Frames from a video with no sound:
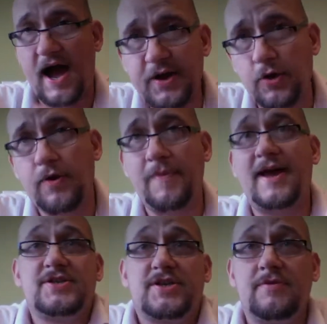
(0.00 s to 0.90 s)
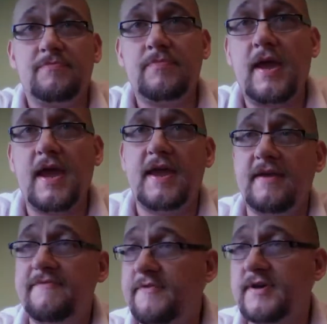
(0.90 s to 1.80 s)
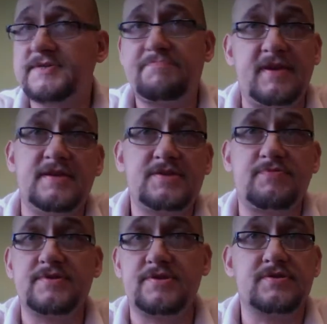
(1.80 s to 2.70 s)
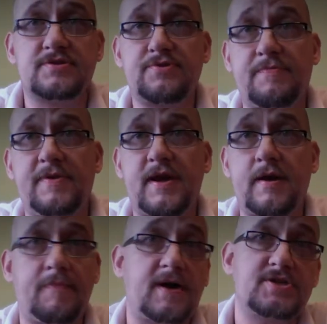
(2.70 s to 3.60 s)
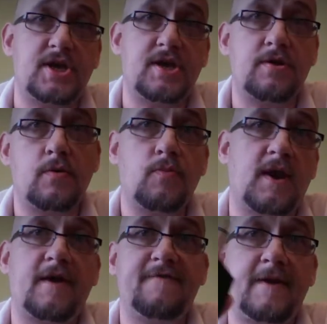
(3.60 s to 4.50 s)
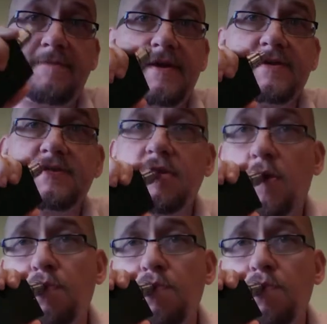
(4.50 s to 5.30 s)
I don't imagine a fresh peach with juice dripping down my chin when I vape this.